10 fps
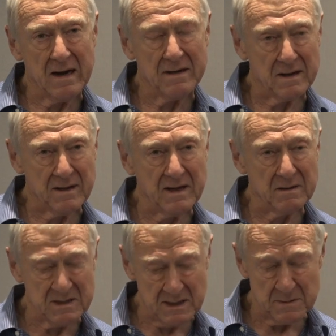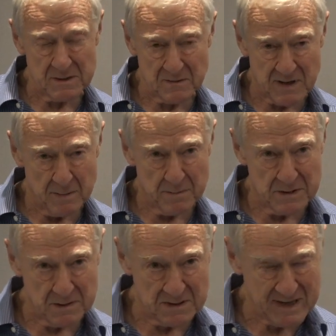the thing seems to have come
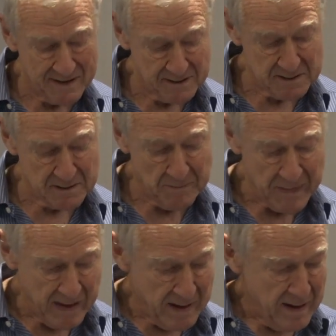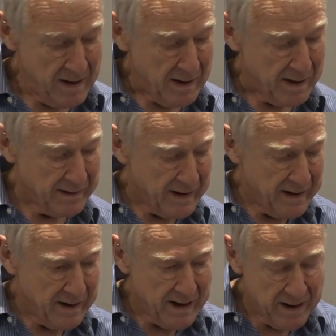to a standstill. And
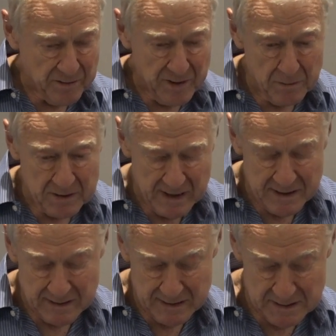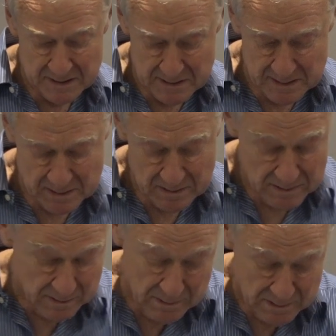I agree with Annelies,
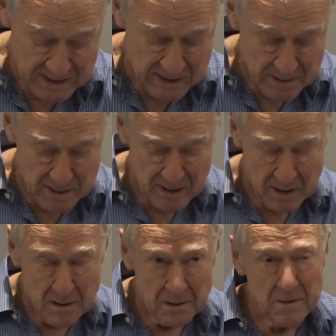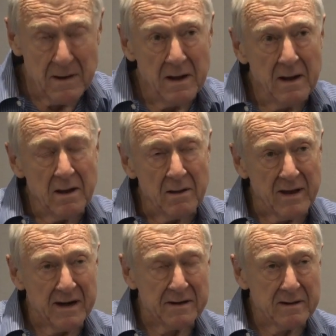who said earlier on,
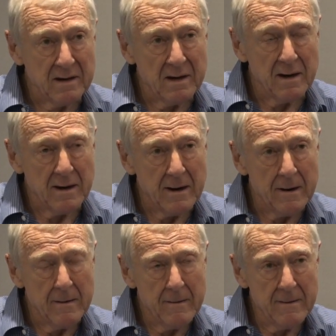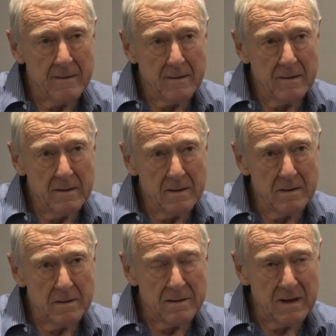that
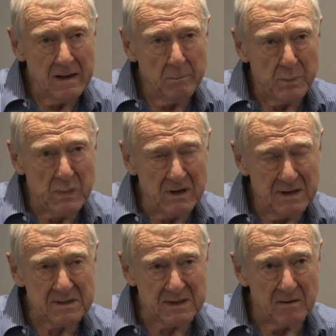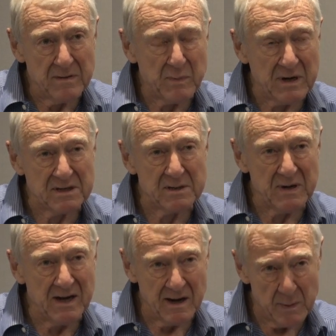the bill itself appears to
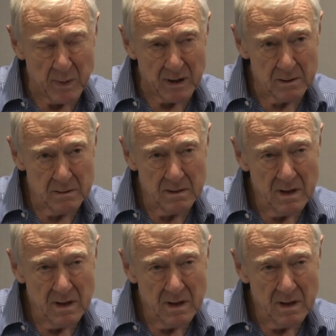be in limbo,